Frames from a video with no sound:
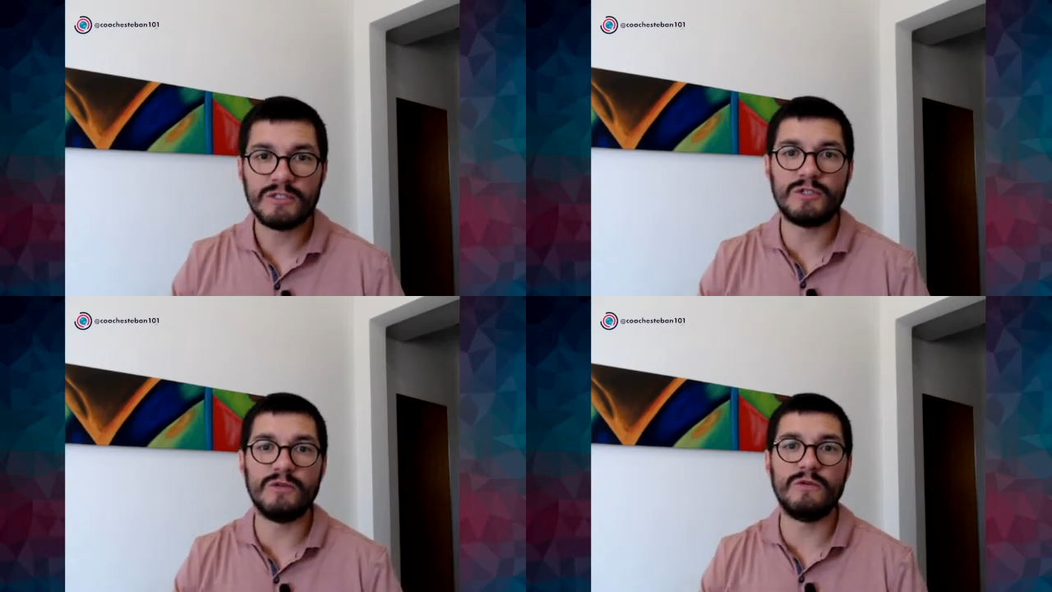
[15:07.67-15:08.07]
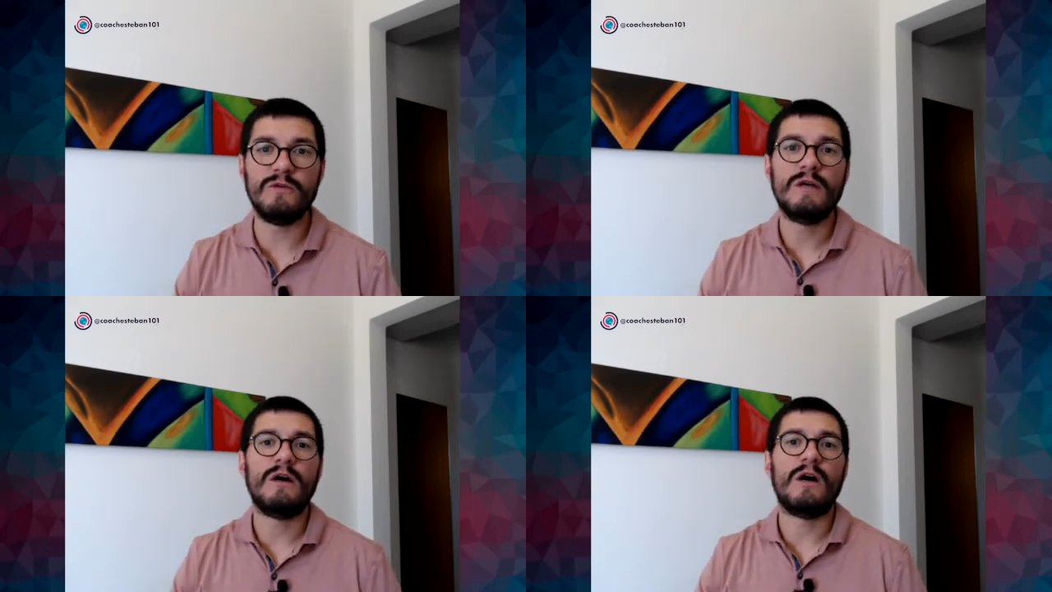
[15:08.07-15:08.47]

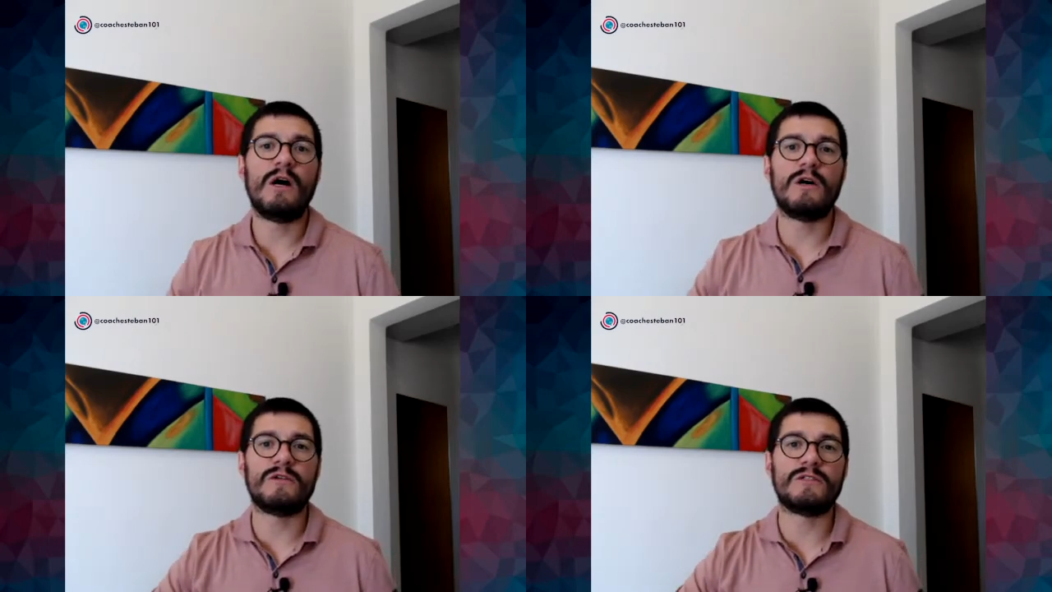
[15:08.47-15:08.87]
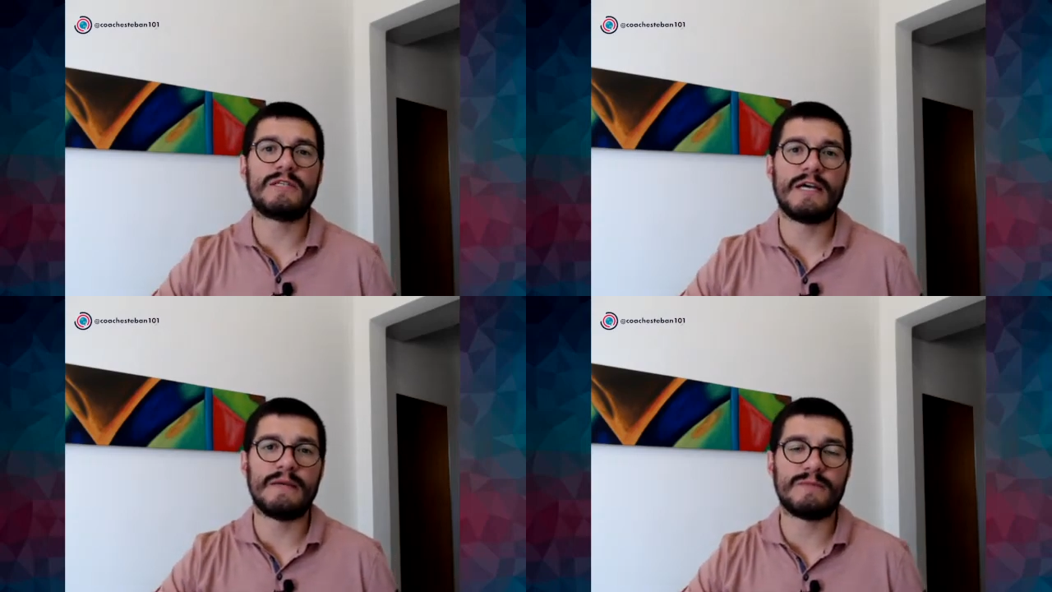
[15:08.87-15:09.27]
to other
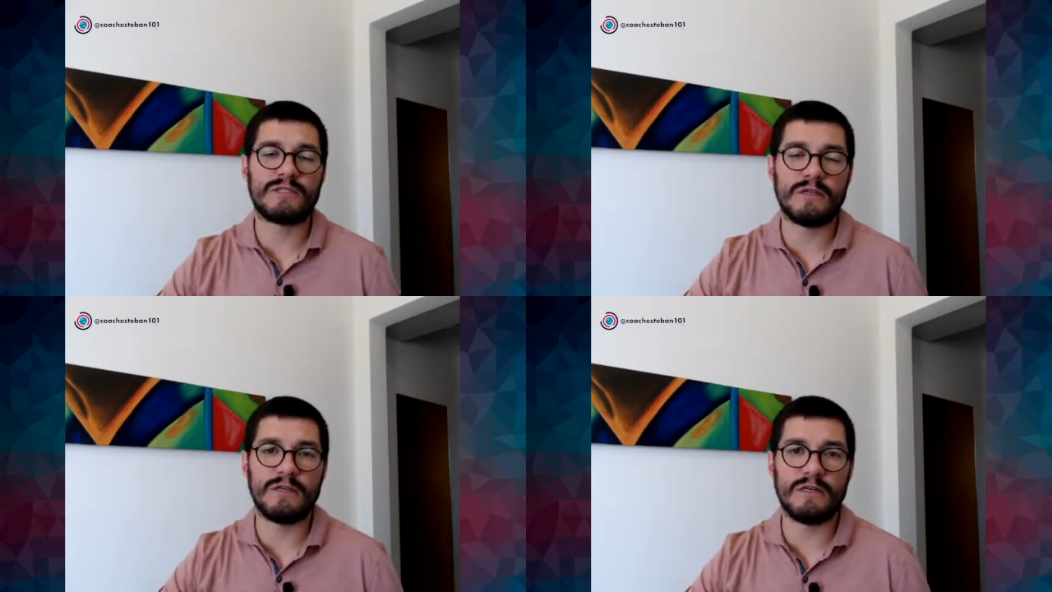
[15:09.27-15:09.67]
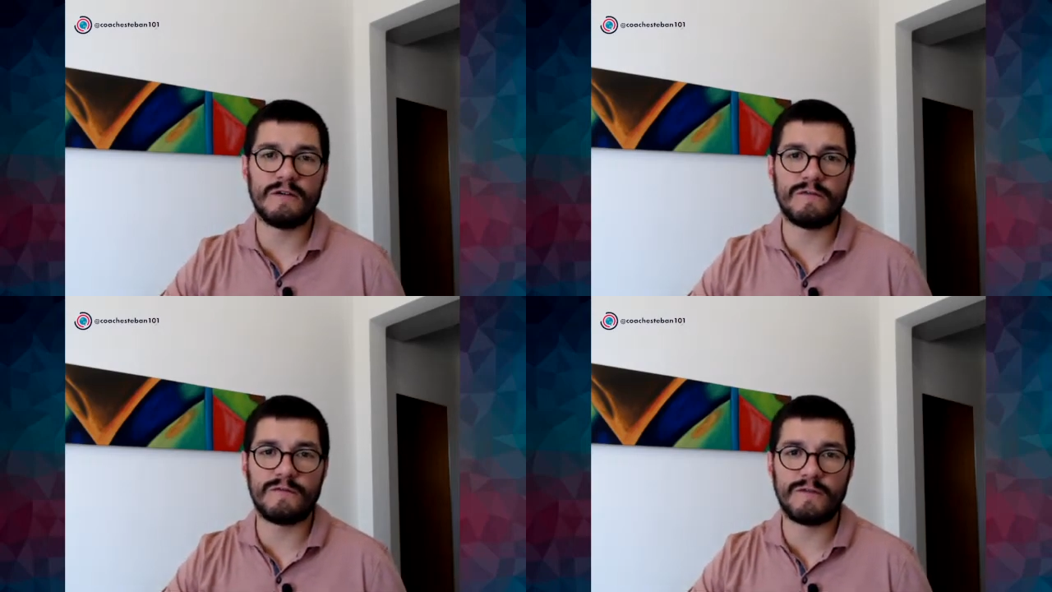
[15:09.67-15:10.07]
types
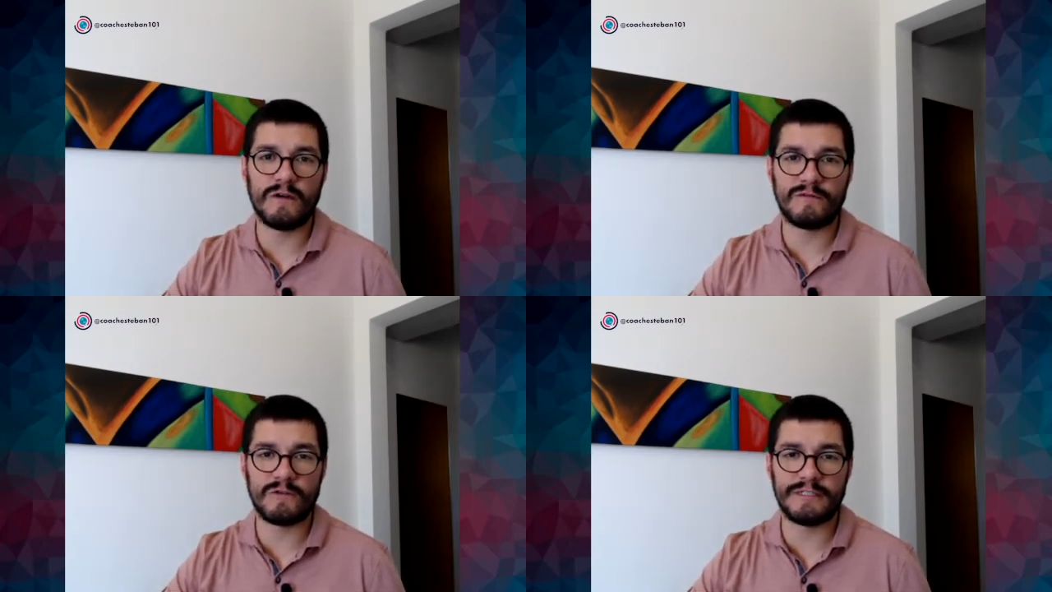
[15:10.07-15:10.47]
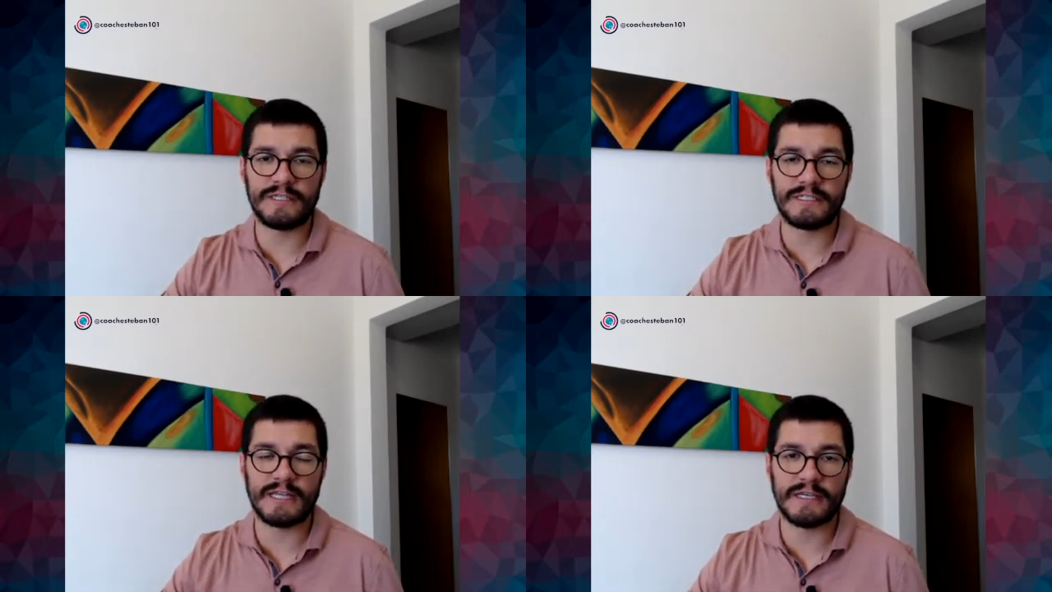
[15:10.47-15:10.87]
of
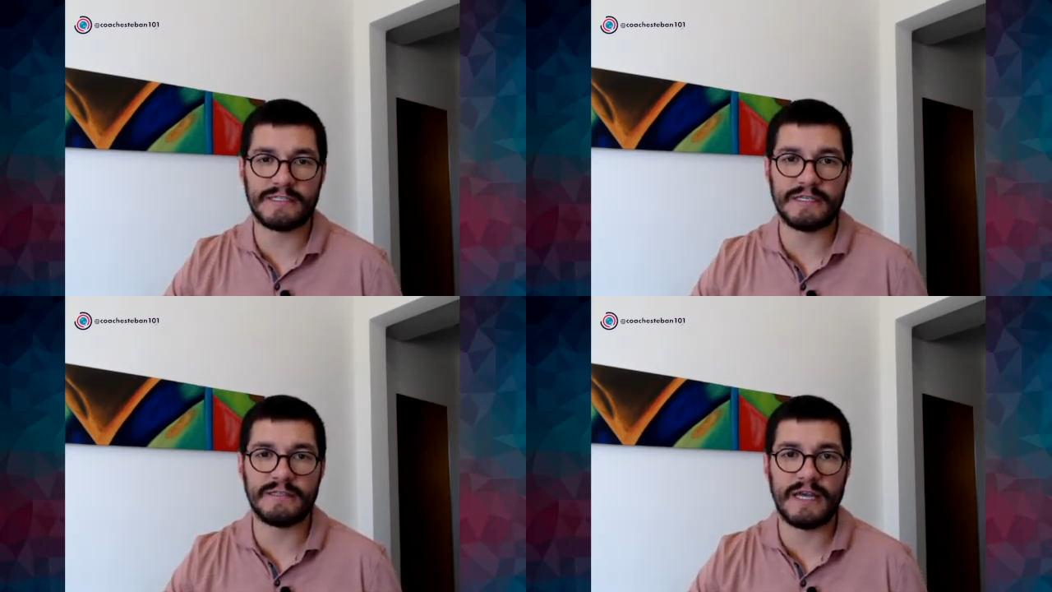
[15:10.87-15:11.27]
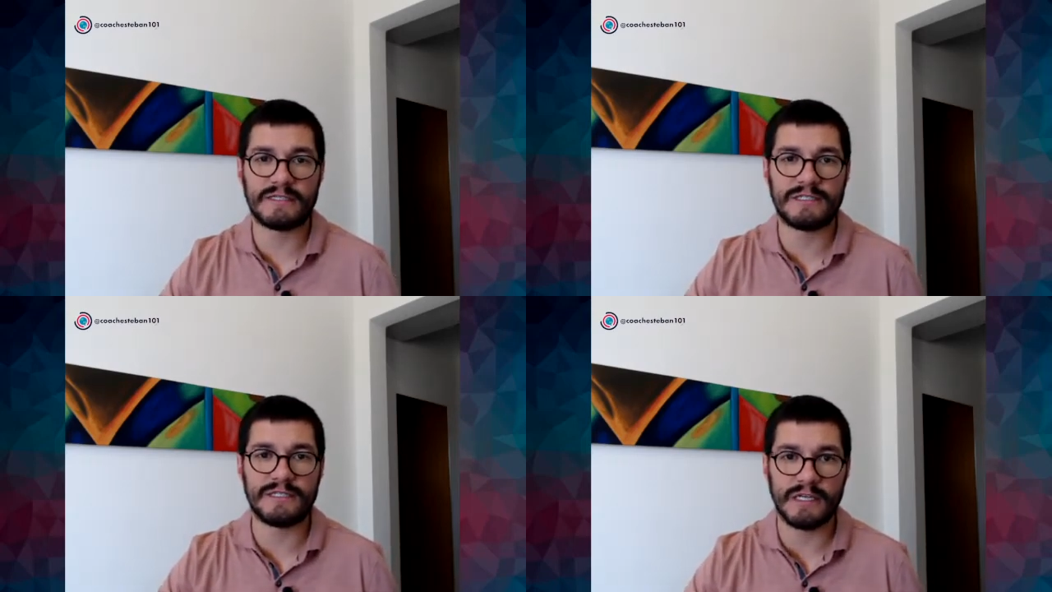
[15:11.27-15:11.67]
touristic sites in
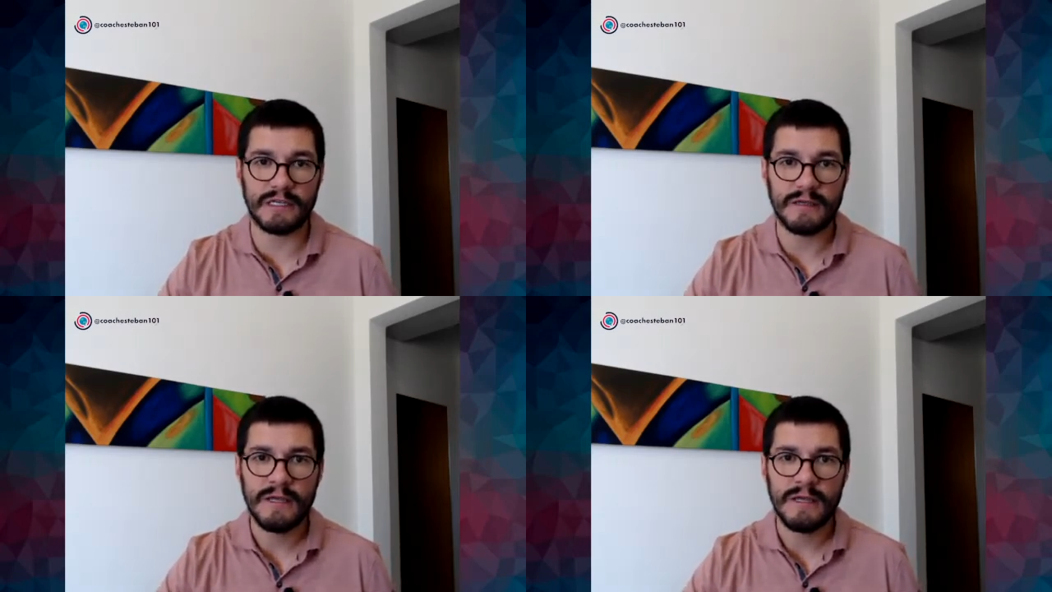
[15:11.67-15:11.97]
that city.